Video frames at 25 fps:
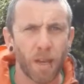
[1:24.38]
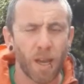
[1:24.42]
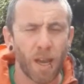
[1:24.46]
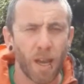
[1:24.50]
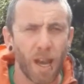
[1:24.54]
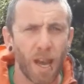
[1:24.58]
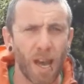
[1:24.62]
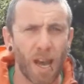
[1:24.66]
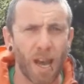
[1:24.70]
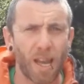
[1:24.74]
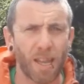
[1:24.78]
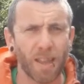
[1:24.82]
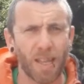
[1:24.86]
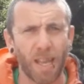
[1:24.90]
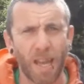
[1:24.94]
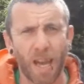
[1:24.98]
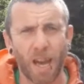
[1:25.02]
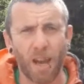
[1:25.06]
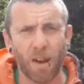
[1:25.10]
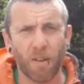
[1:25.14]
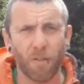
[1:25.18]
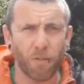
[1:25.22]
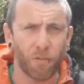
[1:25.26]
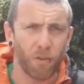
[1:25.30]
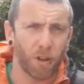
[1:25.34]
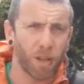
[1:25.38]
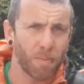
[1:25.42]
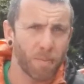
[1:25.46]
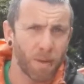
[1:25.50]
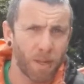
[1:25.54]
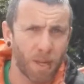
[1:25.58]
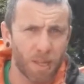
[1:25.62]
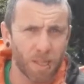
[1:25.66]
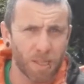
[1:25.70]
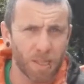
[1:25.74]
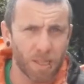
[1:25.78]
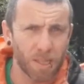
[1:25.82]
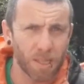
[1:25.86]
And now, 3
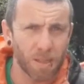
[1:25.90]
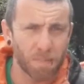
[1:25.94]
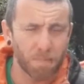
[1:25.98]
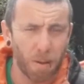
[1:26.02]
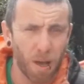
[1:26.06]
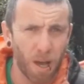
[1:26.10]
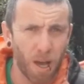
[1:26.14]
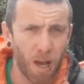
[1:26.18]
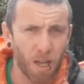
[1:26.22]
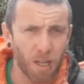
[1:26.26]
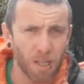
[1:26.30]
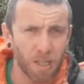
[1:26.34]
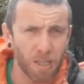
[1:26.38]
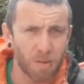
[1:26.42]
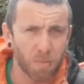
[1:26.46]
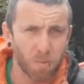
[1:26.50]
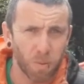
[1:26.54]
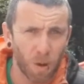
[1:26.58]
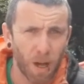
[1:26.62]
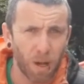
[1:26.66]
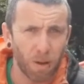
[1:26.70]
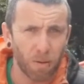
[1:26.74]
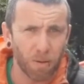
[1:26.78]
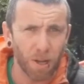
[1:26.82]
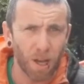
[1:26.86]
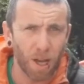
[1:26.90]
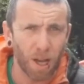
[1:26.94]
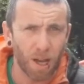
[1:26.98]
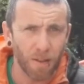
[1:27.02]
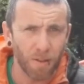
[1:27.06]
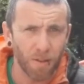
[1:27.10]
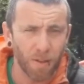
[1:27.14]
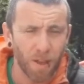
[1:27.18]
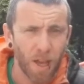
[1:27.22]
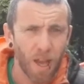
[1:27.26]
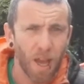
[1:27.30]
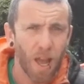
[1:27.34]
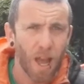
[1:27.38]
minutes has passed. Well
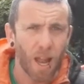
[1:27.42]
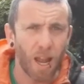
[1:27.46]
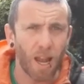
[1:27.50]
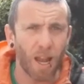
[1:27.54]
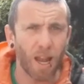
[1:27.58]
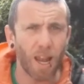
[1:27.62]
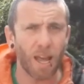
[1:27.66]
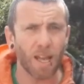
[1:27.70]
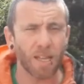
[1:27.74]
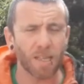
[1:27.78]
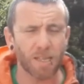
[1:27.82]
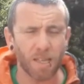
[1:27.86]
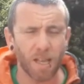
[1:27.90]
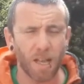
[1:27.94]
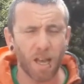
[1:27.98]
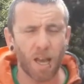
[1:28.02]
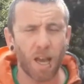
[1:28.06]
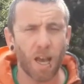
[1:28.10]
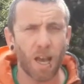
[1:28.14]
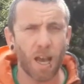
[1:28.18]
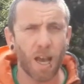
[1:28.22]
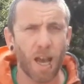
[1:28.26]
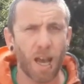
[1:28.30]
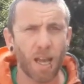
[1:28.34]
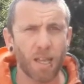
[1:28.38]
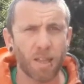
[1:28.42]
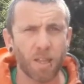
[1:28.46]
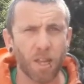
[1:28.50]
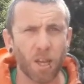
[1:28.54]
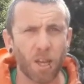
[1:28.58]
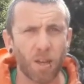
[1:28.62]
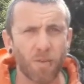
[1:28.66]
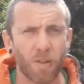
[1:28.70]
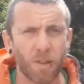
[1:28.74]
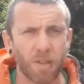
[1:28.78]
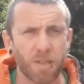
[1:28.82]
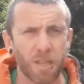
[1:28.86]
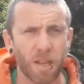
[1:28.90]
done. Let's hand
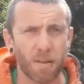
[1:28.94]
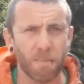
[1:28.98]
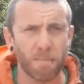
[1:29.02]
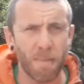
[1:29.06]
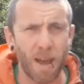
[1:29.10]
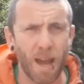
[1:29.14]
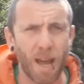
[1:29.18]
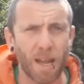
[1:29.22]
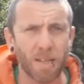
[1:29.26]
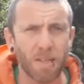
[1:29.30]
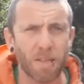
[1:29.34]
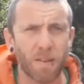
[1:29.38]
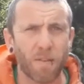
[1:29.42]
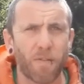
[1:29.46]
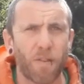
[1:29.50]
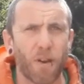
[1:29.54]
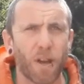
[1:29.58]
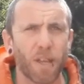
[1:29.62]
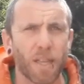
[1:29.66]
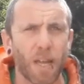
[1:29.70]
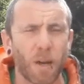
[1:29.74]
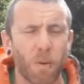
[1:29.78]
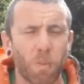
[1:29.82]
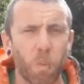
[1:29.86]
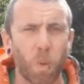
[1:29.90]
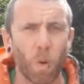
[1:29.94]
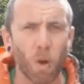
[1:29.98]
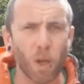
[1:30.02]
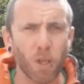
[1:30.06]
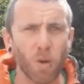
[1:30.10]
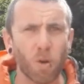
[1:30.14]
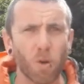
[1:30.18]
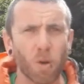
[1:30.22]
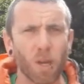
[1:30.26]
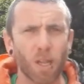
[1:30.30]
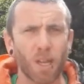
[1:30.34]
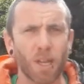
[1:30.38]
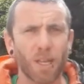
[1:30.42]
over to Matt to find out what
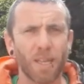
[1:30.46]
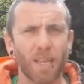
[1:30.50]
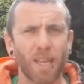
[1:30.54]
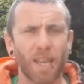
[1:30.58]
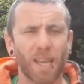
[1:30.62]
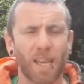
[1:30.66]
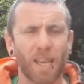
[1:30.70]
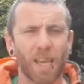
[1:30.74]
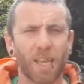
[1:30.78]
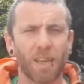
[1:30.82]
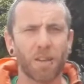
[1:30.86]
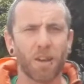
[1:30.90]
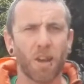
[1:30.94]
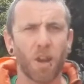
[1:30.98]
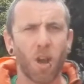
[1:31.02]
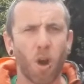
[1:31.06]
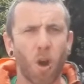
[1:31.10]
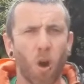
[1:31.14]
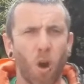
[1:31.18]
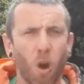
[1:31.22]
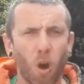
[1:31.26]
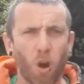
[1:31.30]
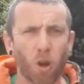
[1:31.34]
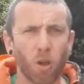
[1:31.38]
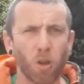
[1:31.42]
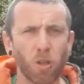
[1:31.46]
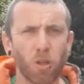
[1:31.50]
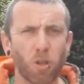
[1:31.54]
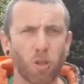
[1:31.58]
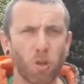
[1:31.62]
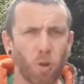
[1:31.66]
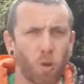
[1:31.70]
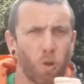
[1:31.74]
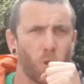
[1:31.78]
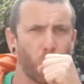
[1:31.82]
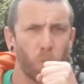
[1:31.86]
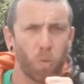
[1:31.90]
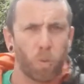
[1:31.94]
you're going to need on
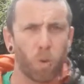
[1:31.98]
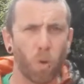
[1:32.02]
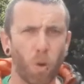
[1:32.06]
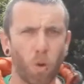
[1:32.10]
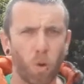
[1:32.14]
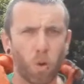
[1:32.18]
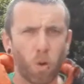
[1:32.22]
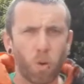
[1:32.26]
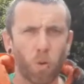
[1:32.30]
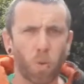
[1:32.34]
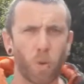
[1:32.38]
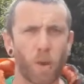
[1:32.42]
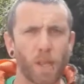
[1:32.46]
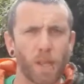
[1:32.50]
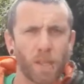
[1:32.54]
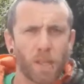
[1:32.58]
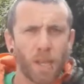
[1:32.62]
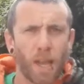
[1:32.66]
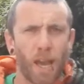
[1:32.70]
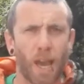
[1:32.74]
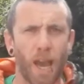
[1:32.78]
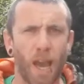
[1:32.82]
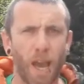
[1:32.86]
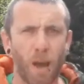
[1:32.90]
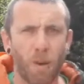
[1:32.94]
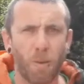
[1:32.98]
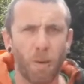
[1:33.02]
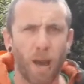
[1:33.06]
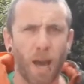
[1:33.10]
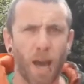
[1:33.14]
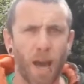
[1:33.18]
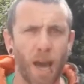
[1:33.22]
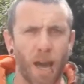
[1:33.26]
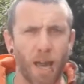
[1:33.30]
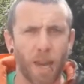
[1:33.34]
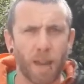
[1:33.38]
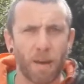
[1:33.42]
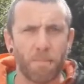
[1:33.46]
your walk when you're out
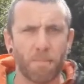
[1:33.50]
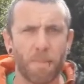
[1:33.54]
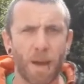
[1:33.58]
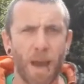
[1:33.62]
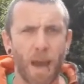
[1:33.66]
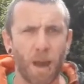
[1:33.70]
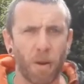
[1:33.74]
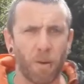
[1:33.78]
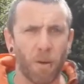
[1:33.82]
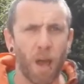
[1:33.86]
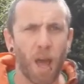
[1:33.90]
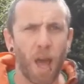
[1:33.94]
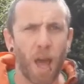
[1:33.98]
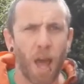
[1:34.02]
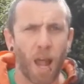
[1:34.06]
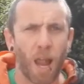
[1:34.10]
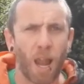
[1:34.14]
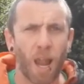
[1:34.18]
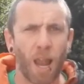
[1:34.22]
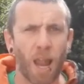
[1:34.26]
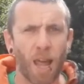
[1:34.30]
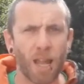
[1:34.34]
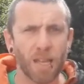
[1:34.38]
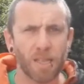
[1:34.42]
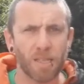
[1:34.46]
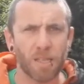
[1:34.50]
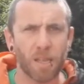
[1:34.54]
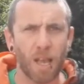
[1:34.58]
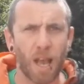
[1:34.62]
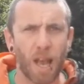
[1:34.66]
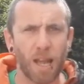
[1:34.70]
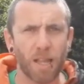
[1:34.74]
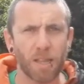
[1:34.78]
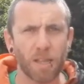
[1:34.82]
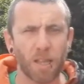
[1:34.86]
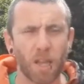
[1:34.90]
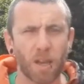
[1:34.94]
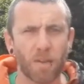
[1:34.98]
and about. Let's
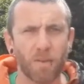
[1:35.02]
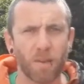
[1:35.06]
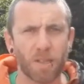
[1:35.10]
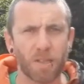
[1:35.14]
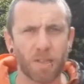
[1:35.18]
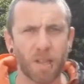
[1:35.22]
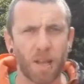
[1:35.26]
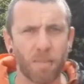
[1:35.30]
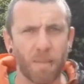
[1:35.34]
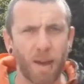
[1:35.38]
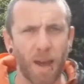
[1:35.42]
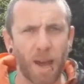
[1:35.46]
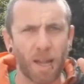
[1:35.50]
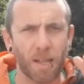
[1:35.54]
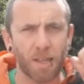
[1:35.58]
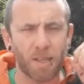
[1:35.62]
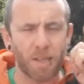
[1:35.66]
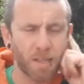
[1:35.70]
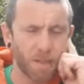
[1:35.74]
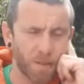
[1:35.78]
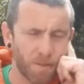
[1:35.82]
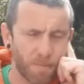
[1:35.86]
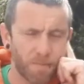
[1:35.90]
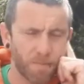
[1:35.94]
hand over to Matt.